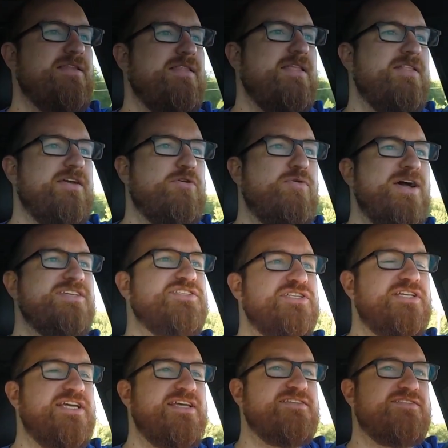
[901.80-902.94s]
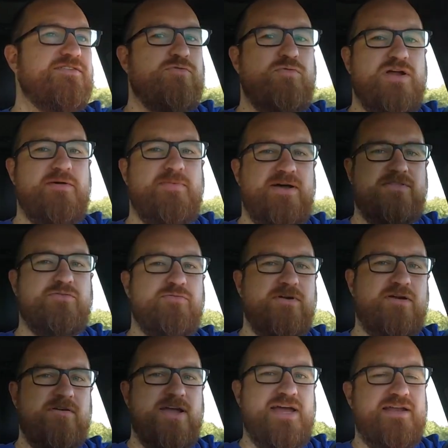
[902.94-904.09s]
Then the question is, though, what about the
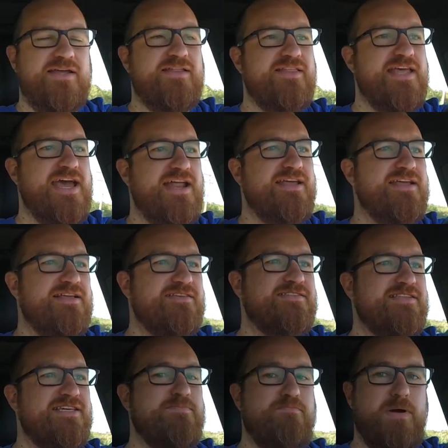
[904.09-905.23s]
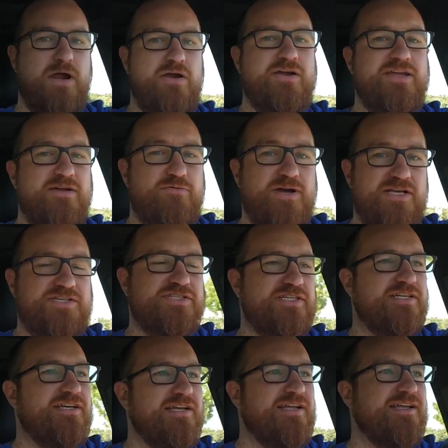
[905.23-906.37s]
rear end? And that is the burning question.